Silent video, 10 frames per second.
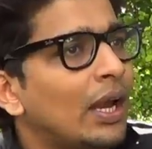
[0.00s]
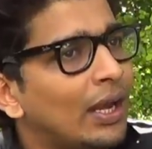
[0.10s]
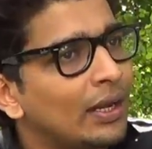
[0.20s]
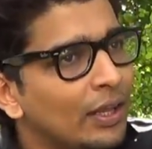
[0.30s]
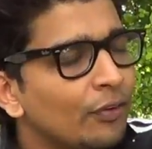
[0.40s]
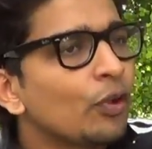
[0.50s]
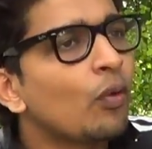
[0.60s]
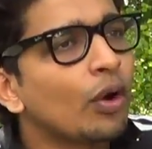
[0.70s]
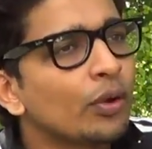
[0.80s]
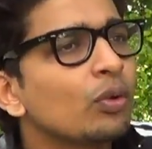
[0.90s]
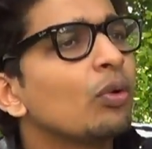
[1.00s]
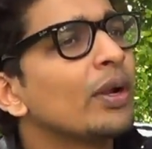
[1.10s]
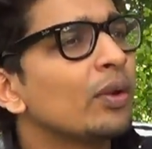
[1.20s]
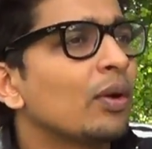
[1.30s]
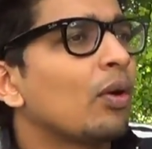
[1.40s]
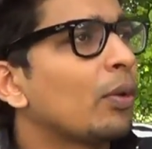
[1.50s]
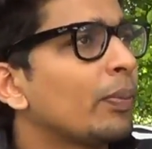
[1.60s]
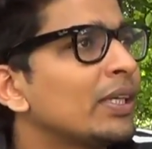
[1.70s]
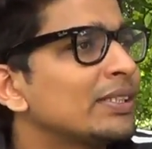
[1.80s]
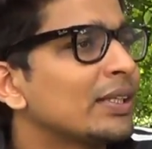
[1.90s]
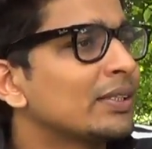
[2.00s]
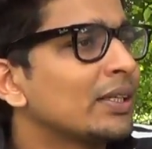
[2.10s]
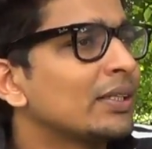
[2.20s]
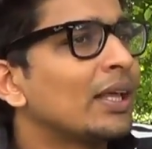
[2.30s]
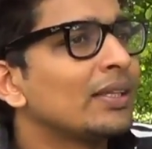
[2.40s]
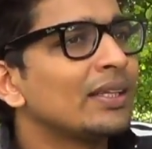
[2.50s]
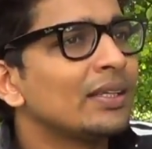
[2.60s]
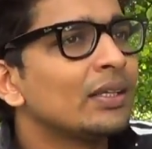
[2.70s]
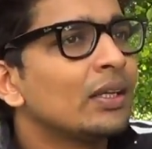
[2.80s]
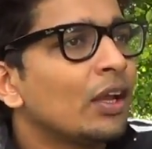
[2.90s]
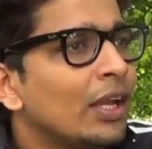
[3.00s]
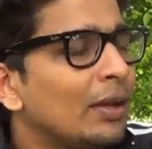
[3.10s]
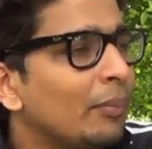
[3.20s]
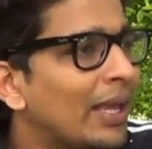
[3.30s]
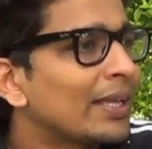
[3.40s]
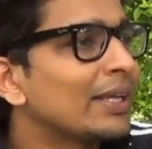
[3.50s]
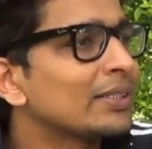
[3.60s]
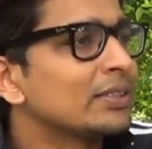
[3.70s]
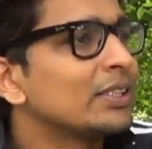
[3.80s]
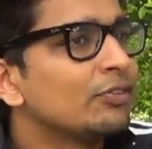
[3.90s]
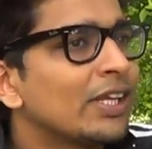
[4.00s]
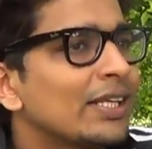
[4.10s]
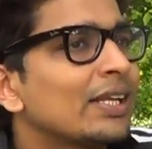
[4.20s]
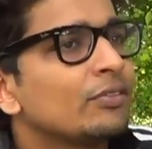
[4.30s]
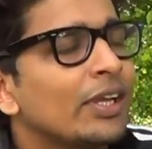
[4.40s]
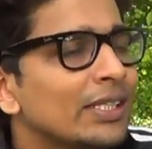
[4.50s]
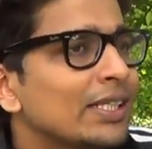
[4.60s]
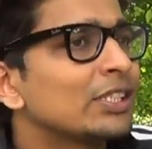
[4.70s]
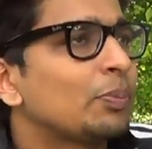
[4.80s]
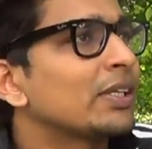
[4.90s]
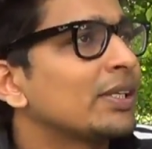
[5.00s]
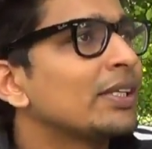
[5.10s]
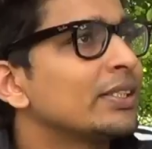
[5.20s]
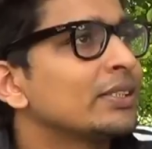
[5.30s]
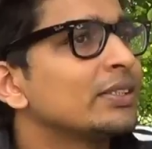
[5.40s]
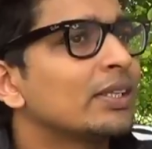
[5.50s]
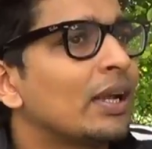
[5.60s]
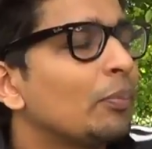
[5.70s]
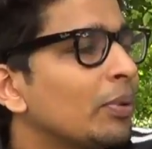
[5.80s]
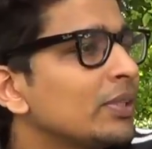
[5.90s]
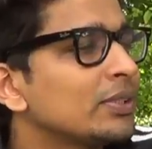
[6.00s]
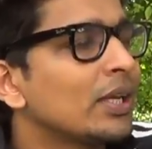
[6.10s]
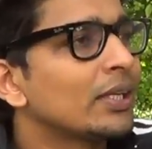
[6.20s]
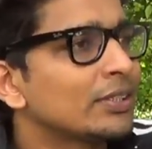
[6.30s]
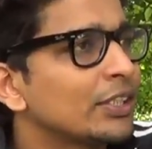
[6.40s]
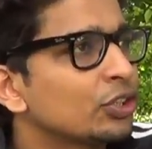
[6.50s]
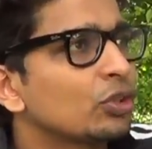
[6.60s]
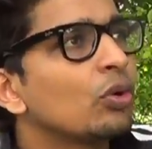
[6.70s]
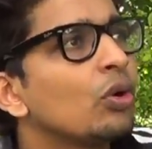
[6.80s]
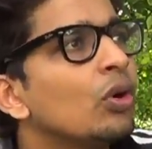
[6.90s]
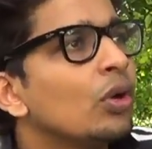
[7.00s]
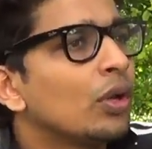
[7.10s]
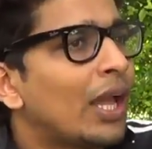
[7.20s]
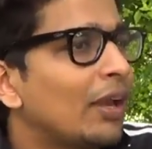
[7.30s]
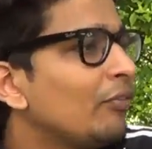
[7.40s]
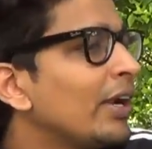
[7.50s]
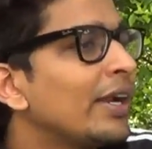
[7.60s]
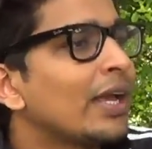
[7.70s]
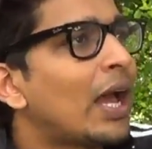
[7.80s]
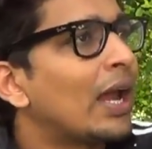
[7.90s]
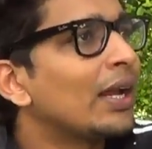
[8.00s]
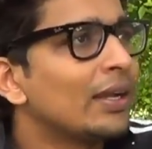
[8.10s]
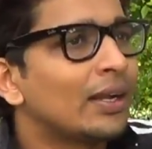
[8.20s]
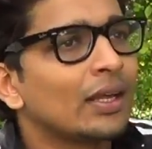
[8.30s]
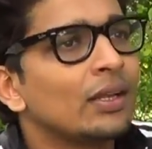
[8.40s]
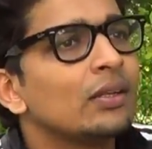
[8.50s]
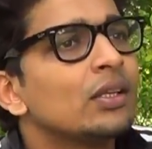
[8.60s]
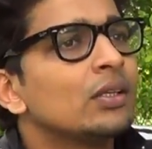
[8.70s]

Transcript: And if you want to go into a corporate sector, then in my case, in VLSI specialization, the companies like Cisco, Nvidia, Intel,